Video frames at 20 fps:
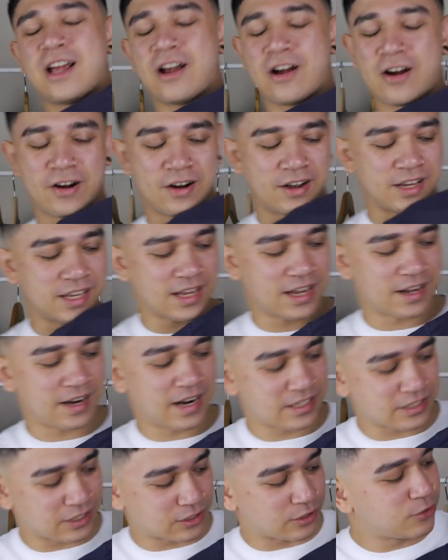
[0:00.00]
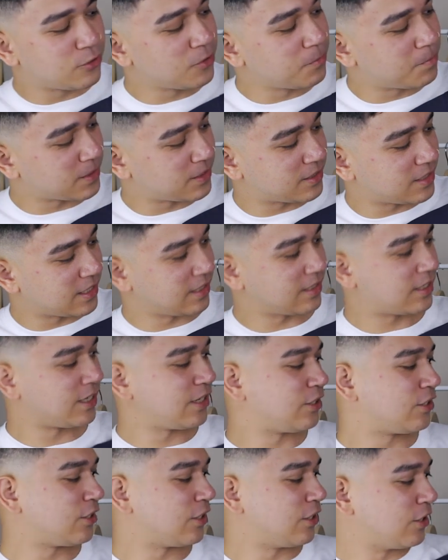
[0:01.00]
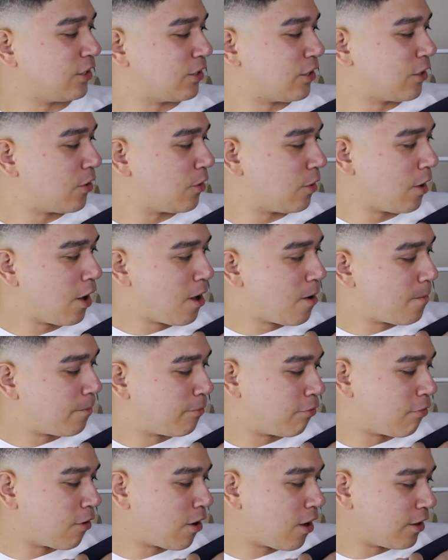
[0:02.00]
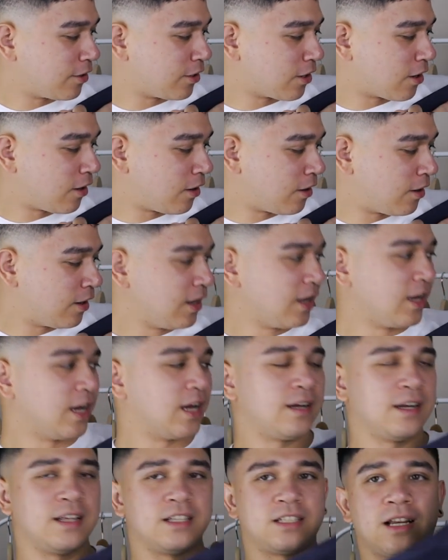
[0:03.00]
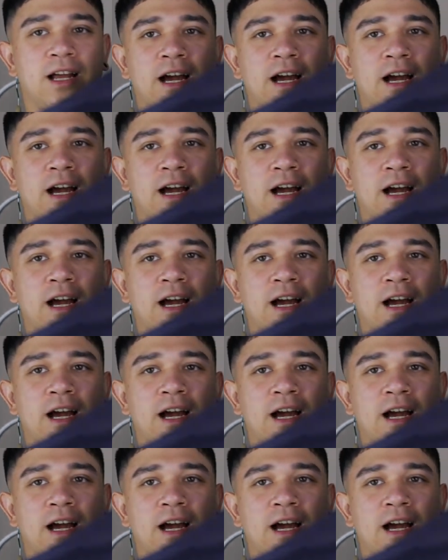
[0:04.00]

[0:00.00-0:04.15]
like, oh yeah, that's a super sick t-shirt, you know, Prada. And it's